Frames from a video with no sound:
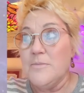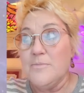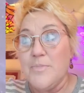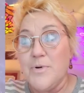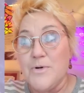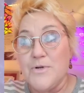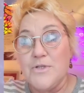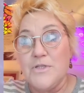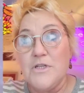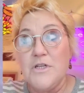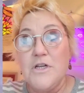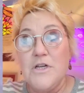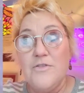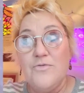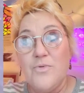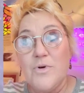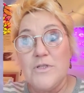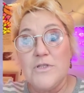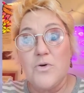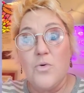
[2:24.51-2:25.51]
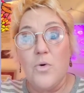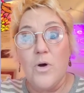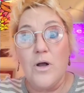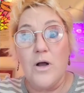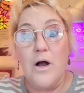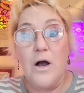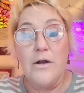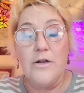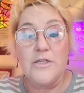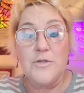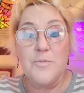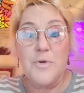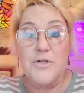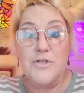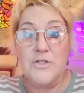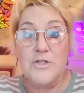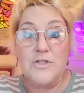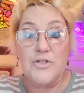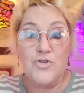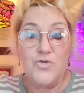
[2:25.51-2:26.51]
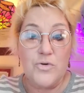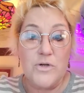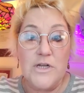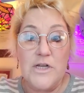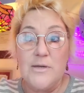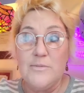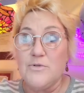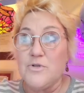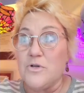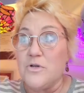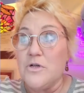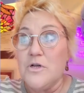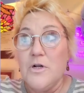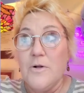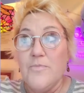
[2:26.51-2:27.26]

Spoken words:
perceive what's going on, especially in dreams or